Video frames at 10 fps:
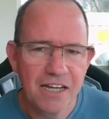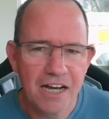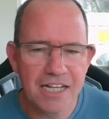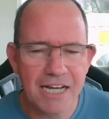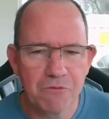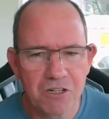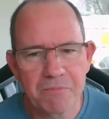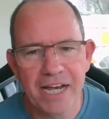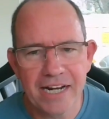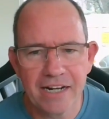and that will
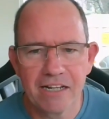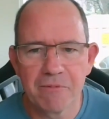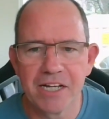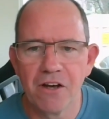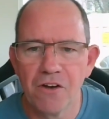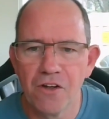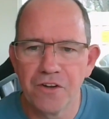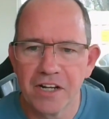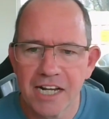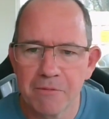depend a little bit on
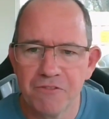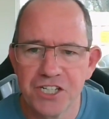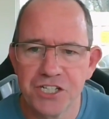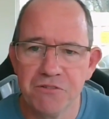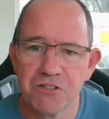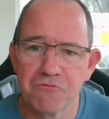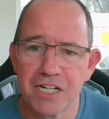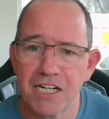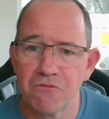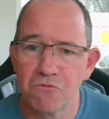a couple of issues
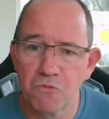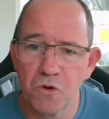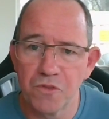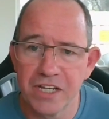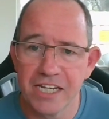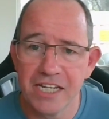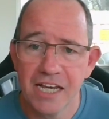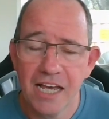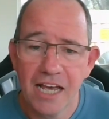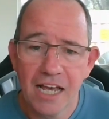around what the
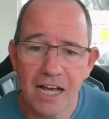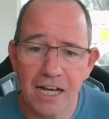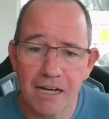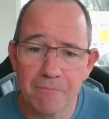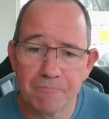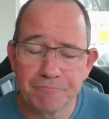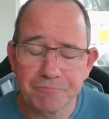um,